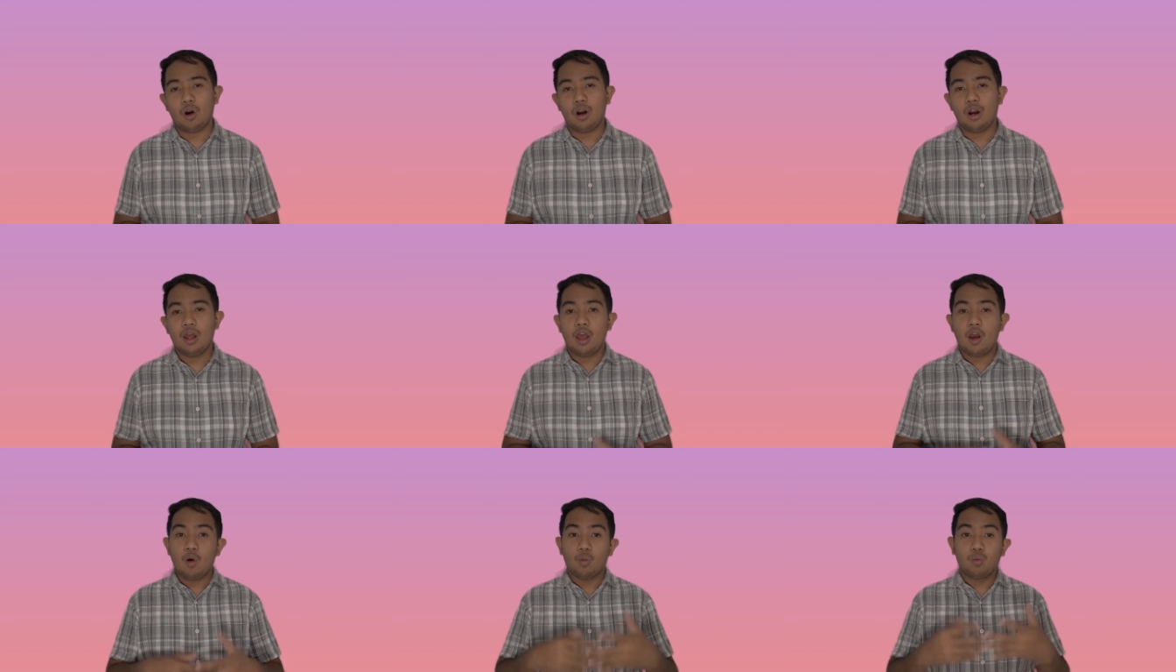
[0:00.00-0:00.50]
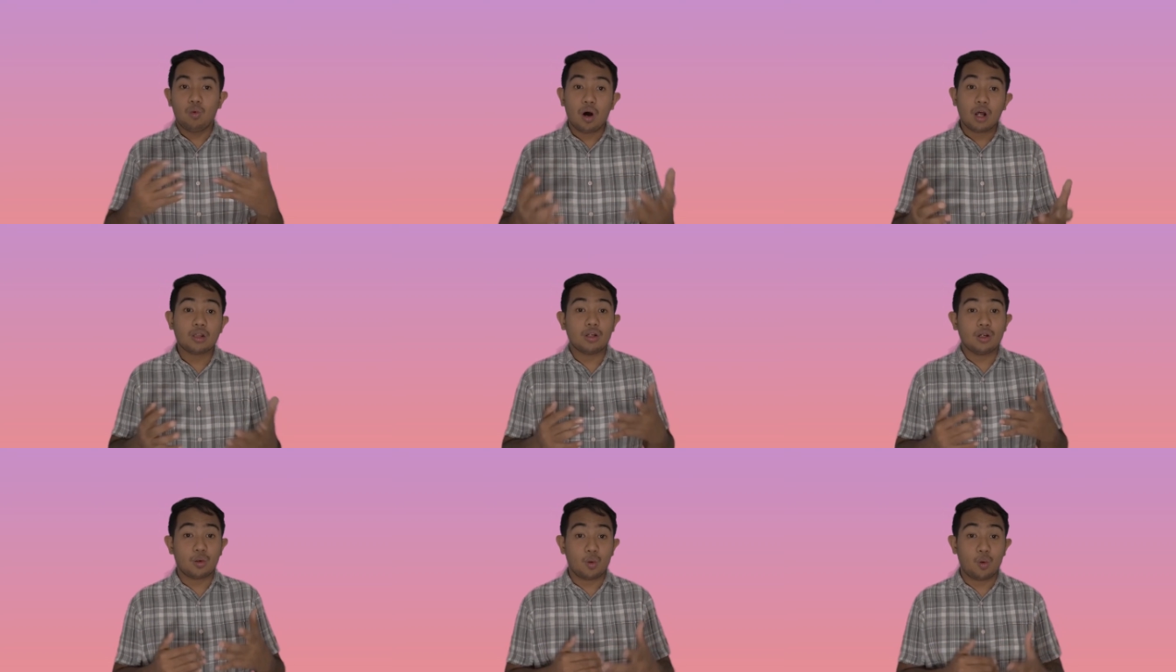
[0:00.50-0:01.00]
or
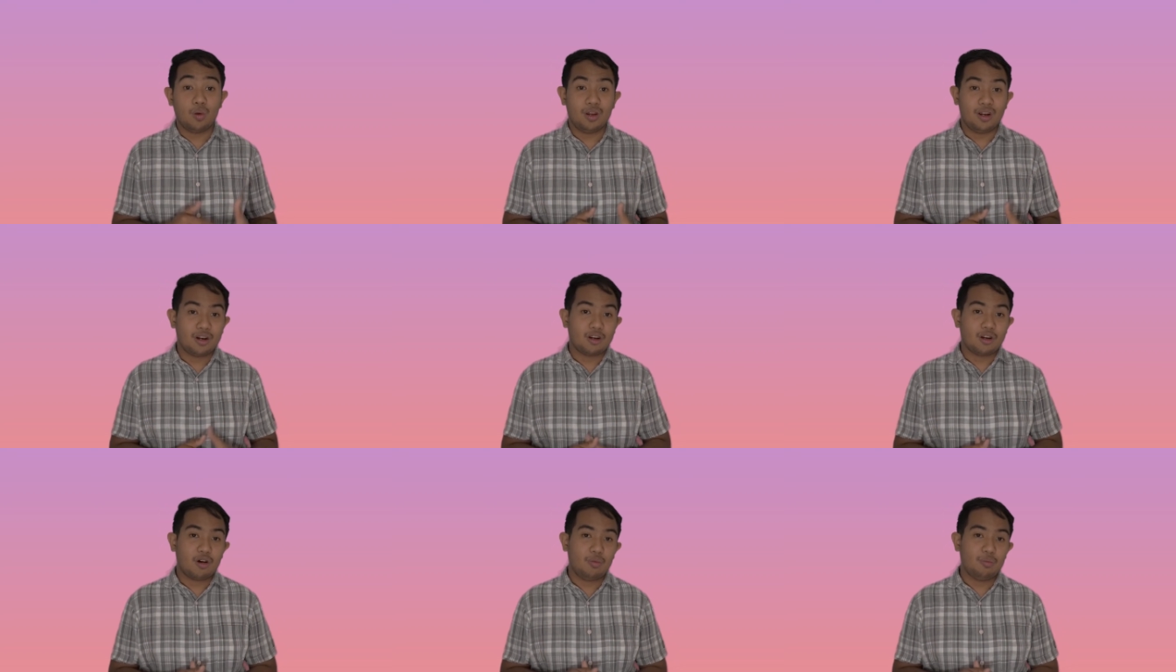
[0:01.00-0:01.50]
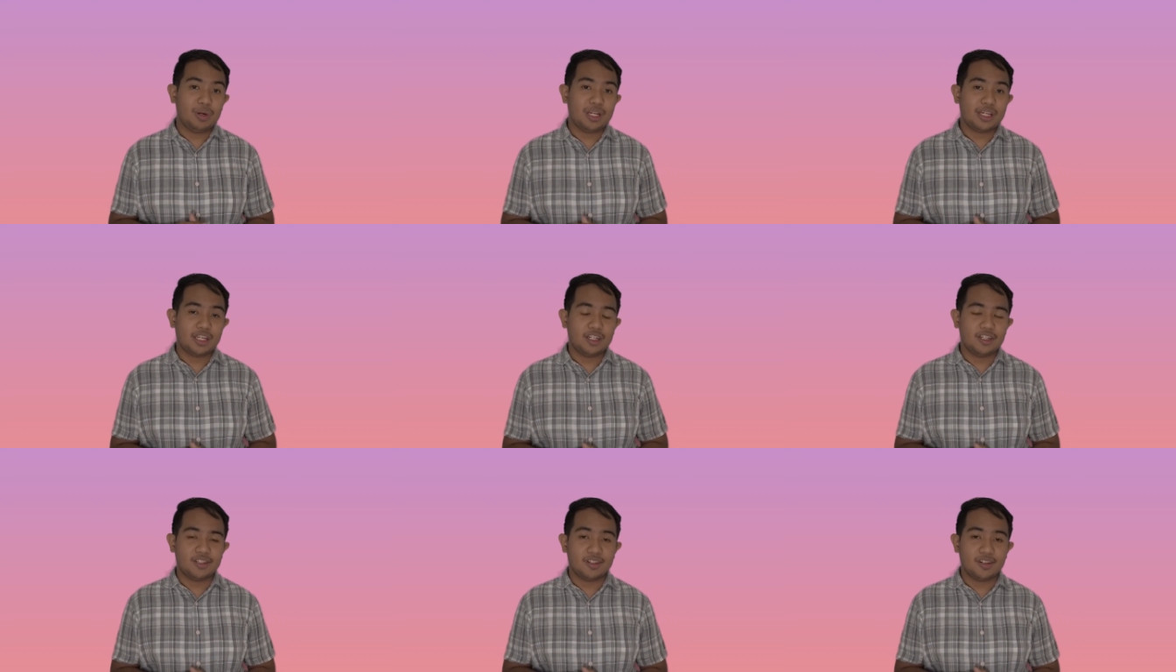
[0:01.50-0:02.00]
water cooler
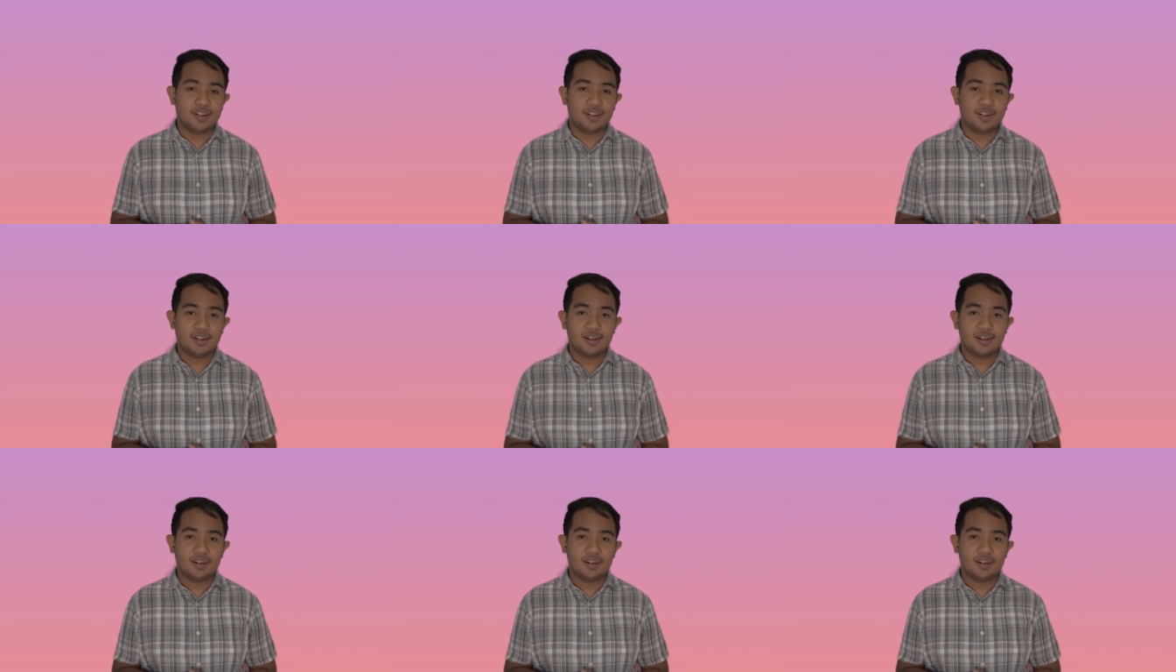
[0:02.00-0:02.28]
communication.